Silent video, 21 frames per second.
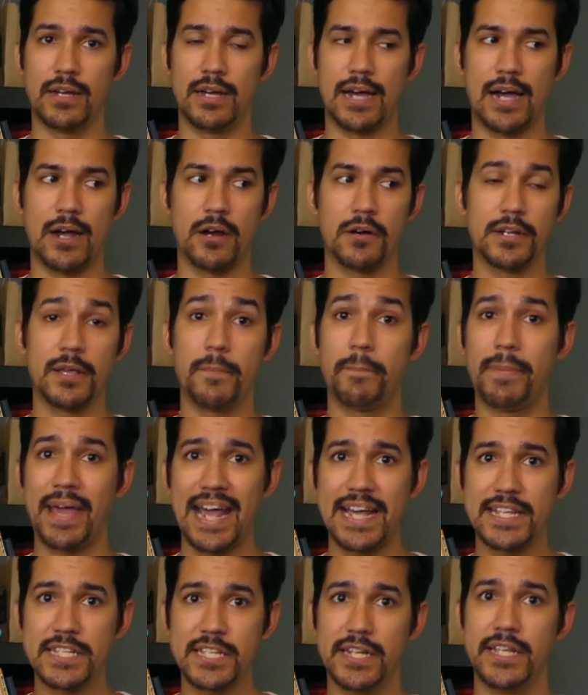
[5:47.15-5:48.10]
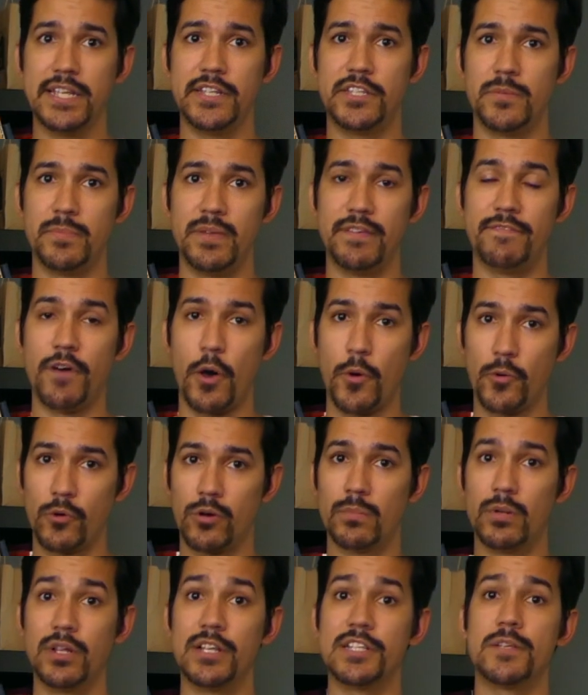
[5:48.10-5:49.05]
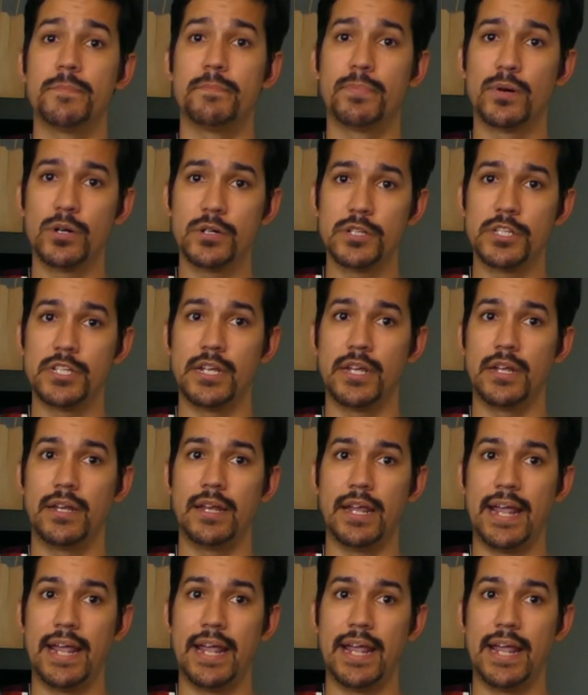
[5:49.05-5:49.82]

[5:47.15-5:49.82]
our capacity to be vulnerable as a person